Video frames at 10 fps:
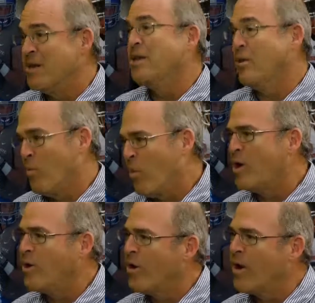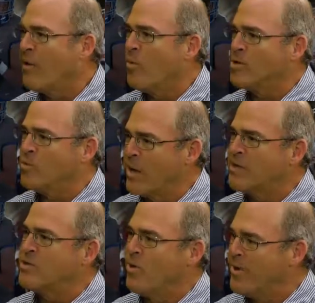getting to the one yard line once,
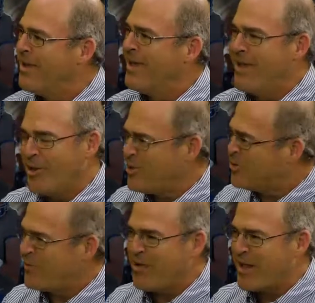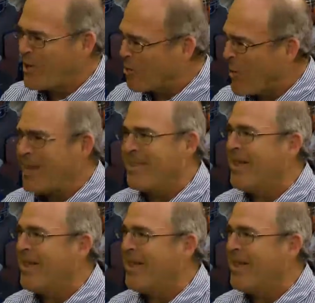red zone. You know, you just feel like you're right